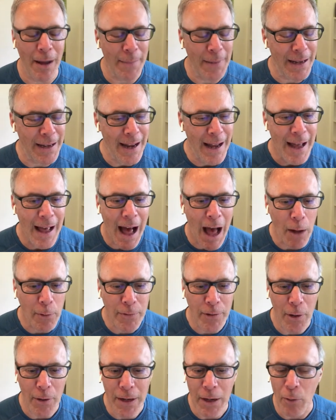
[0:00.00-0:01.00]
I mean, I'll
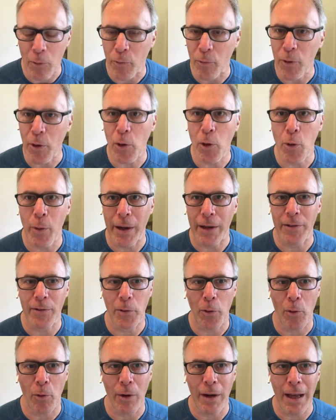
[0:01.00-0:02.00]
tell you a real quick
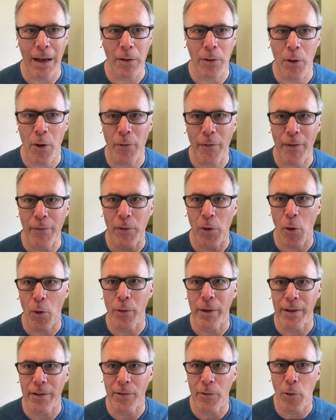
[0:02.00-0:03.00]
story. I don't know if I've
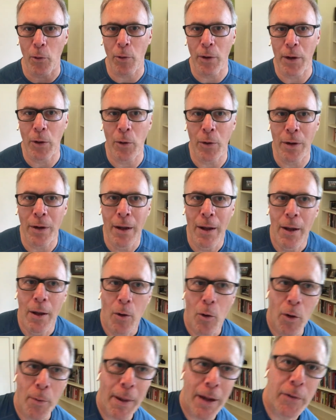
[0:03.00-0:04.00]
told this story on
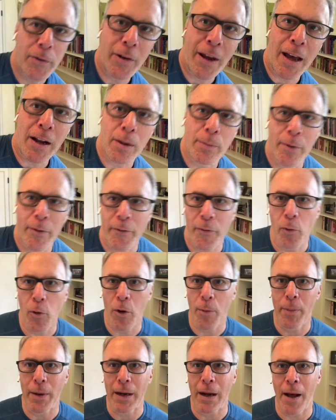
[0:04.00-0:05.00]
my channel
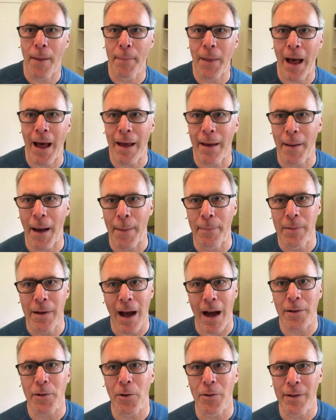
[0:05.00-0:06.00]
before, but I'm
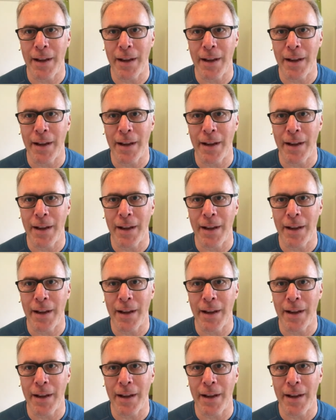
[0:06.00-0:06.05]
Dr.